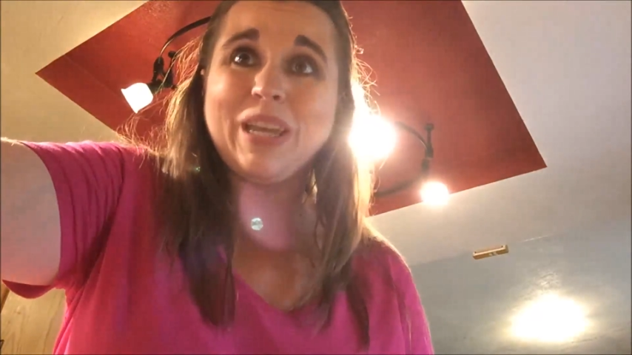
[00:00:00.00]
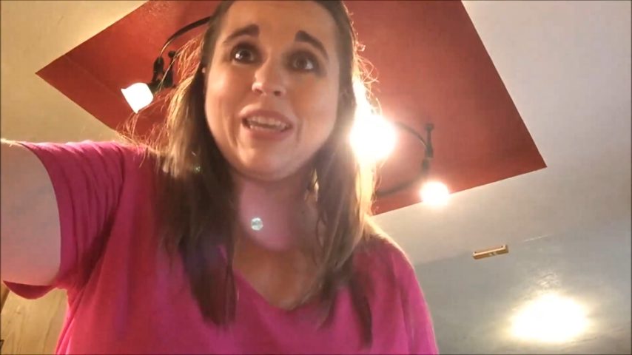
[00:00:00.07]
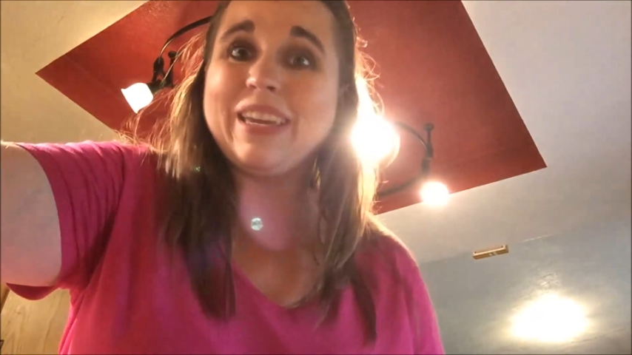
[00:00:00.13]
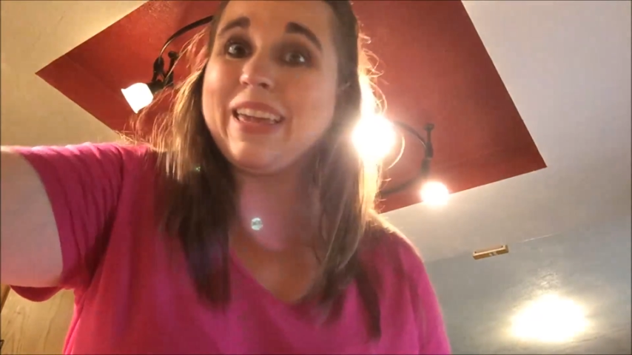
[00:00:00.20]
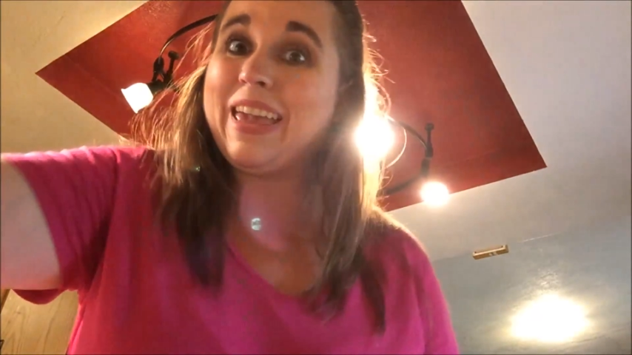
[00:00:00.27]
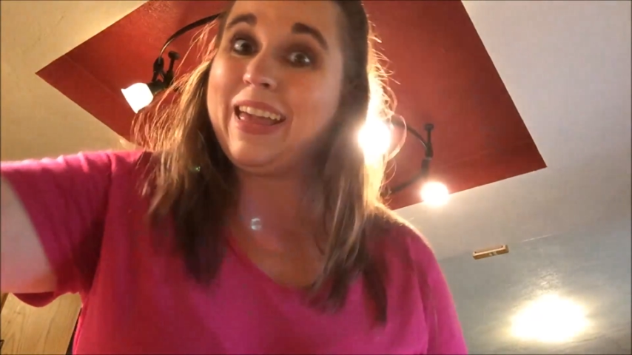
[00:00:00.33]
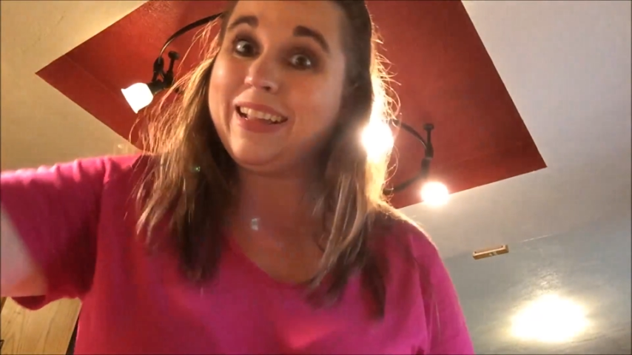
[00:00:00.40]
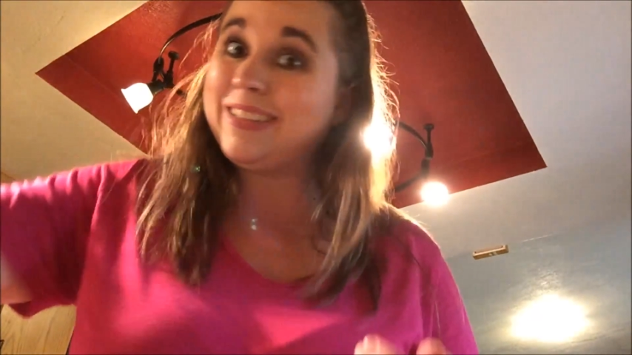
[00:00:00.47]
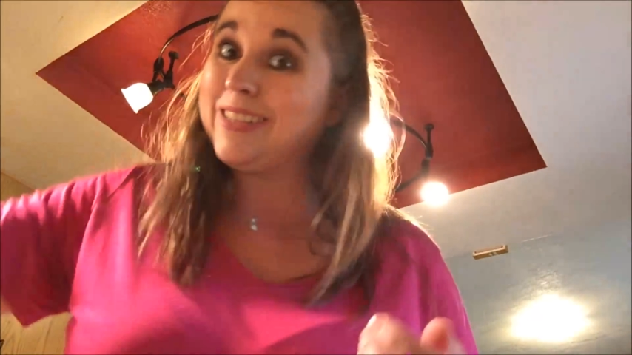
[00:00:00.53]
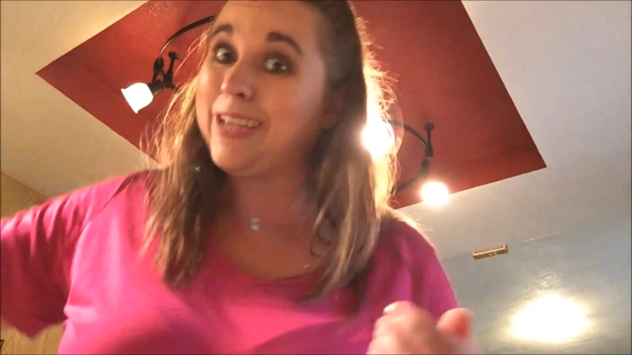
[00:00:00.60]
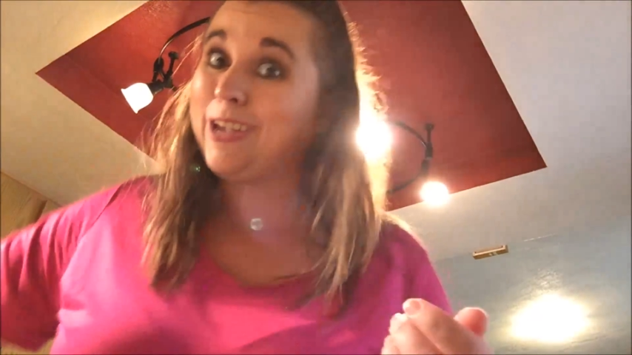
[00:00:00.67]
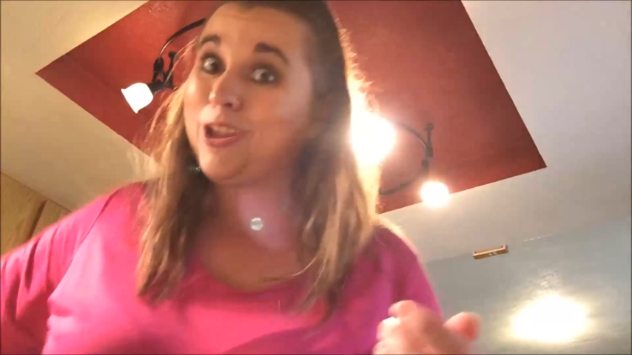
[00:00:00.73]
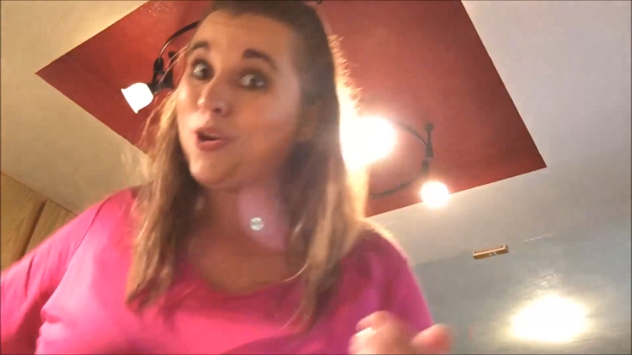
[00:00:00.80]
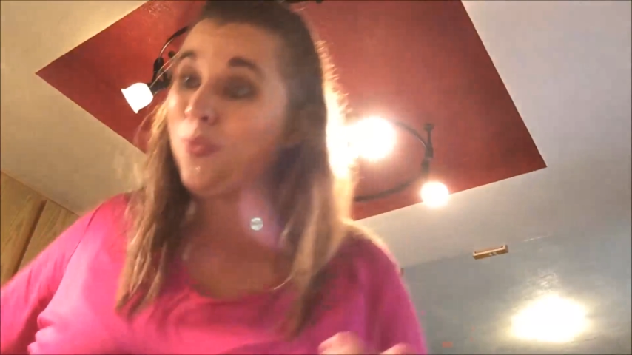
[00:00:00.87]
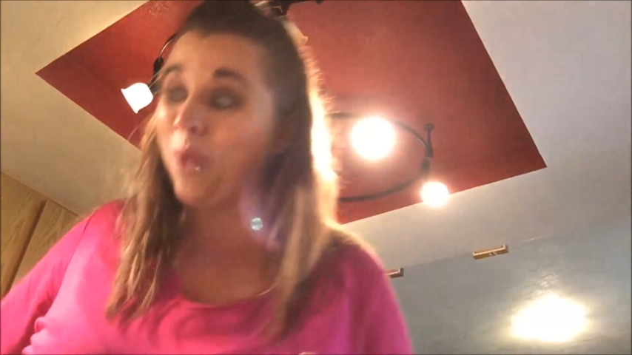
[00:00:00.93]
but you can't
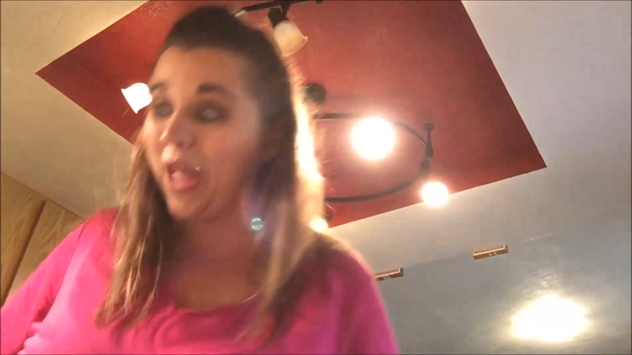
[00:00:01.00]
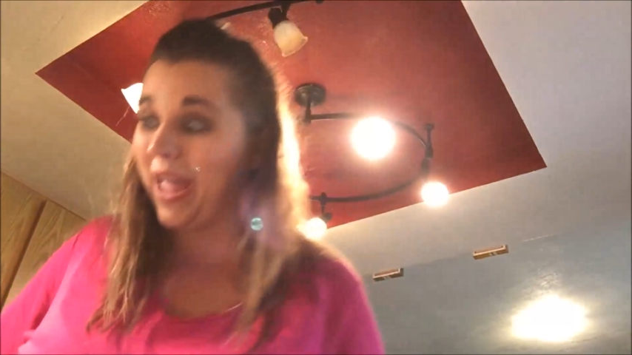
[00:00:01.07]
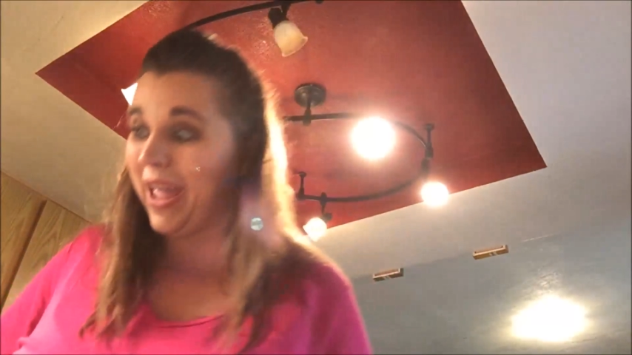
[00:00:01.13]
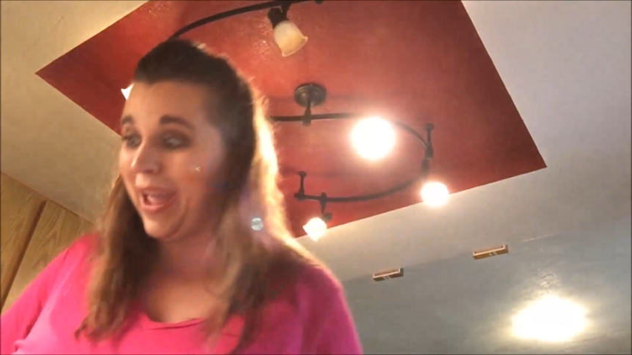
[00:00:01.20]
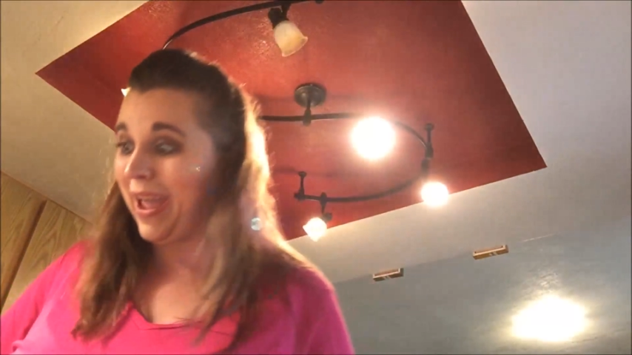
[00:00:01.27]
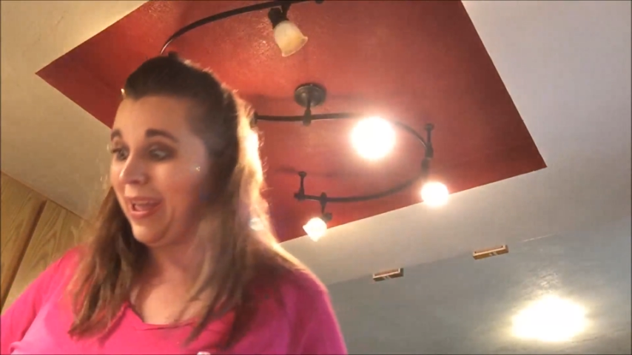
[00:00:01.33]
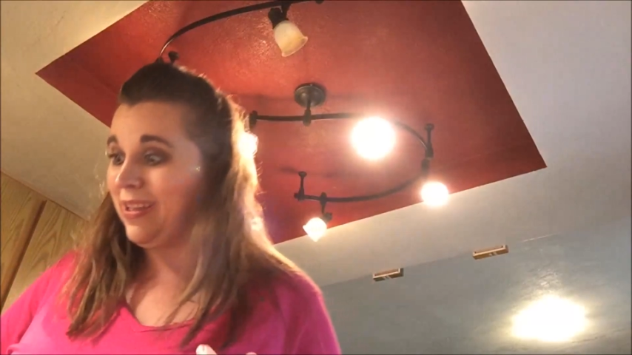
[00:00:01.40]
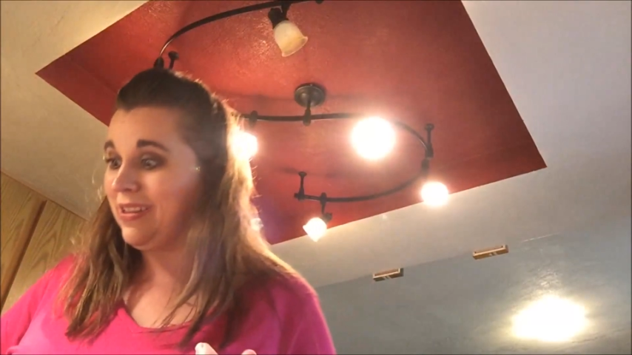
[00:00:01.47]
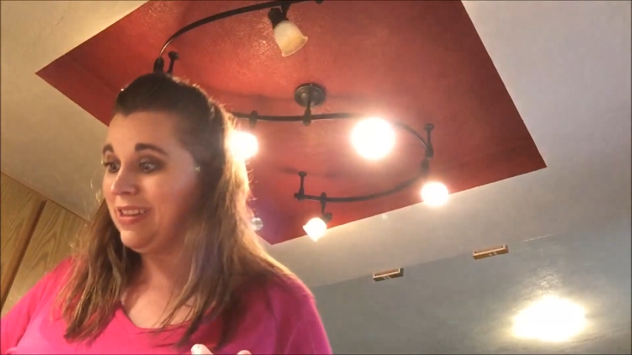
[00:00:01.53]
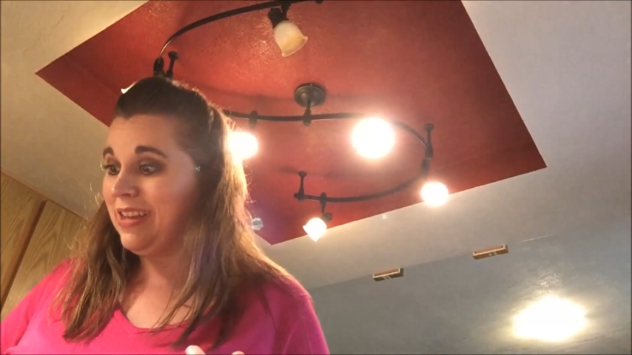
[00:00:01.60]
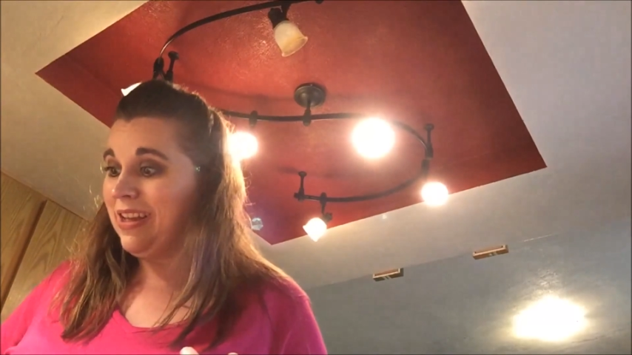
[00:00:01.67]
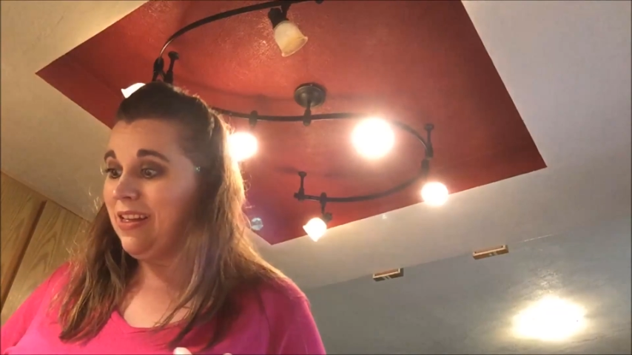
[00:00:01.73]
take it away.